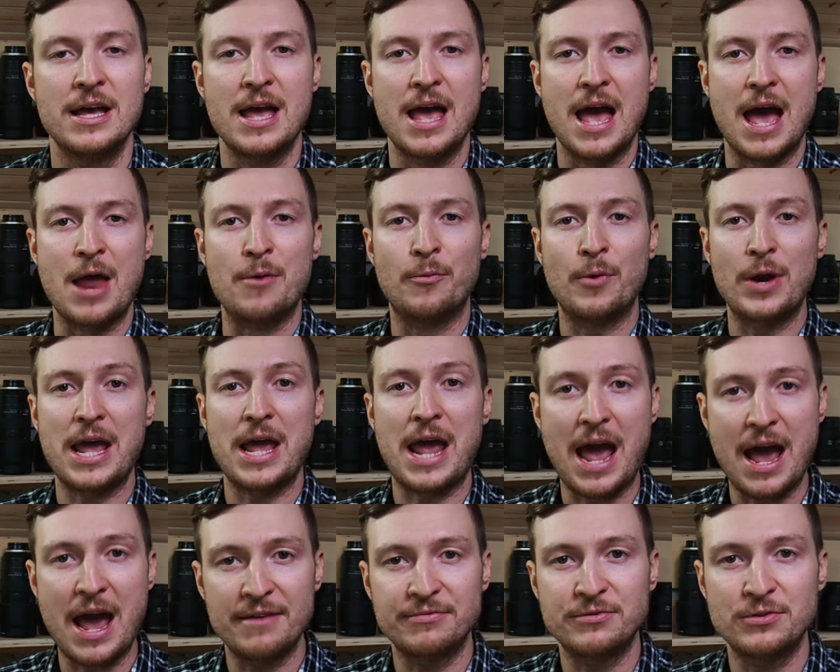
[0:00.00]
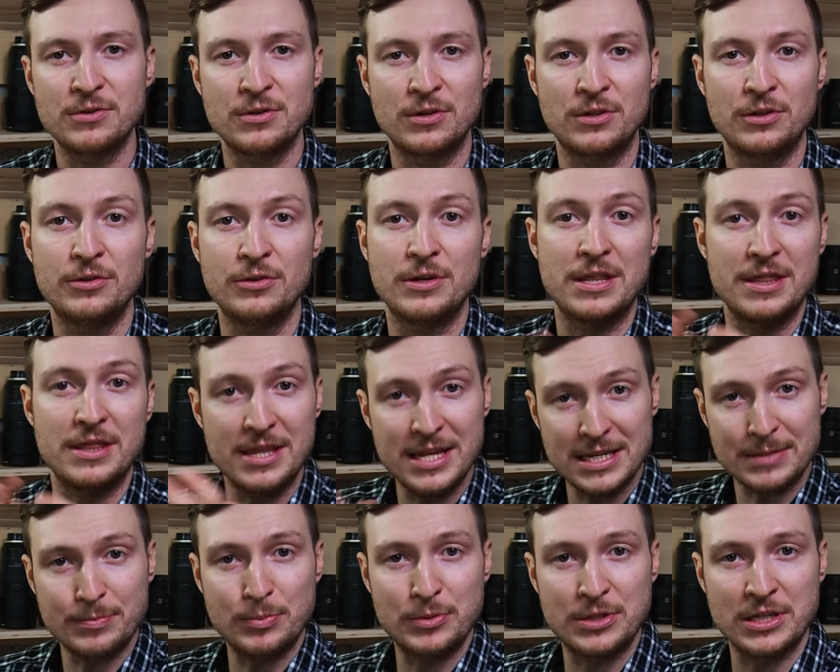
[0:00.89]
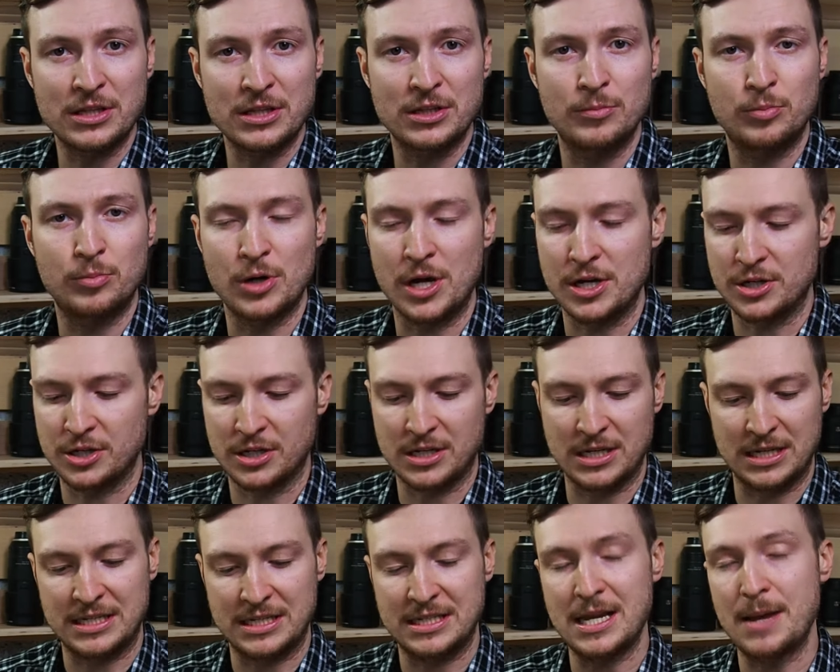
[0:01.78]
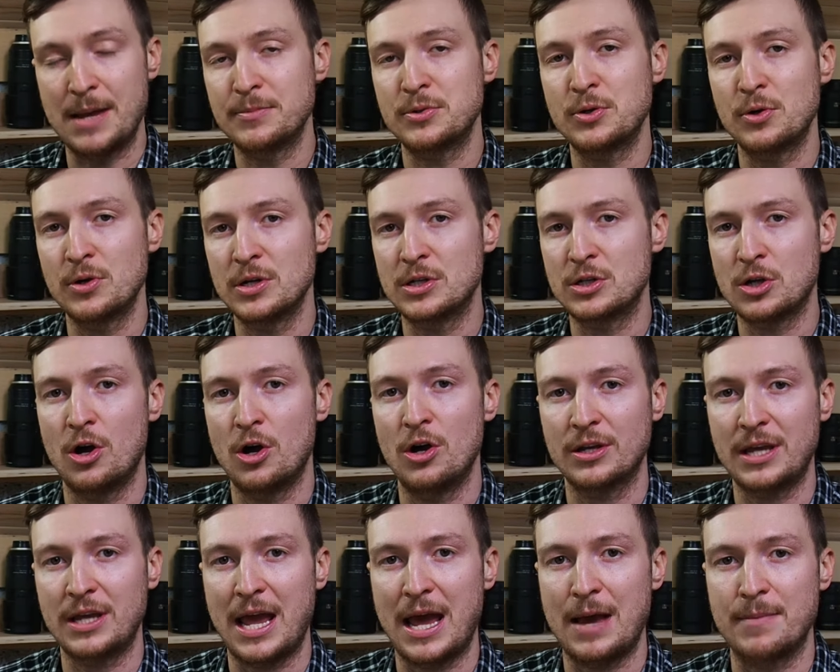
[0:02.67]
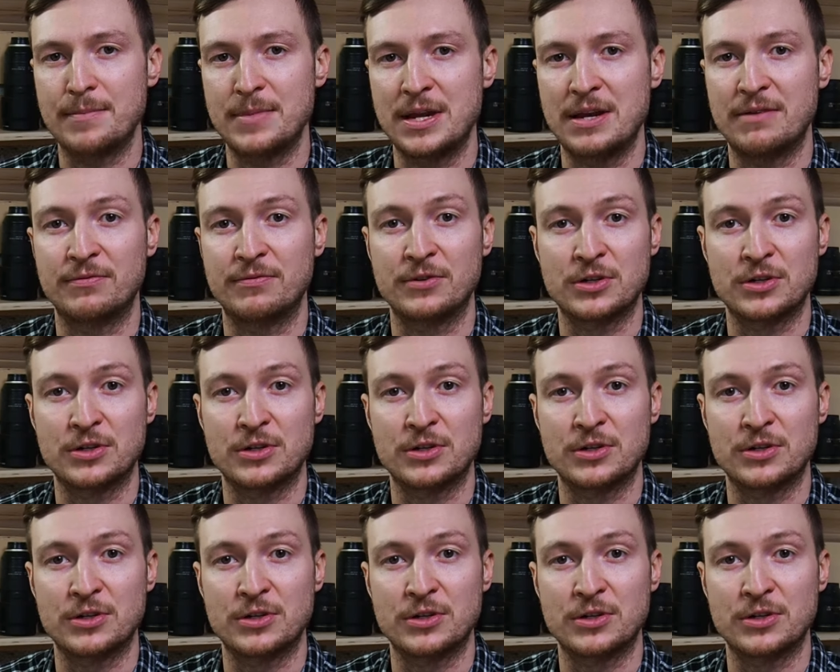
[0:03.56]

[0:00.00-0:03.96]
And what I have to include in this particular project is some sort of tall cabinet for